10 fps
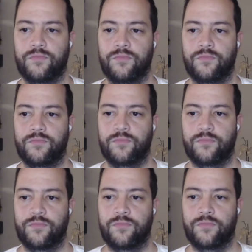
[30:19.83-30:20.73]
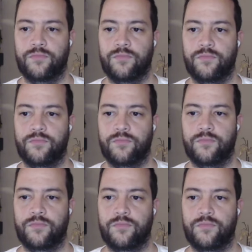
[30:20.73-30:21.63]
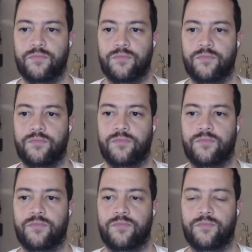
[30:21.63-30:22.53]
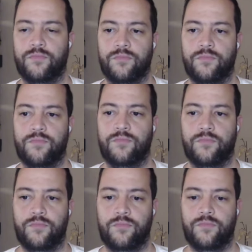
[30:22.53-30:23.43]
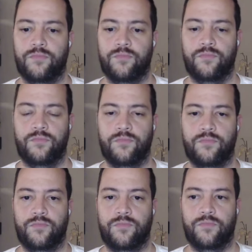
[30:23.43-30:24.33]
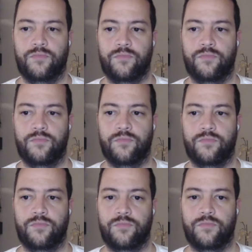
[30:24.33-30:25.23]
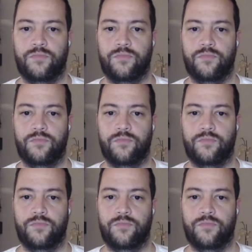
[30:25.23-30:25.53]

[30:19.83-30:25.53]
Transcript: [no speech]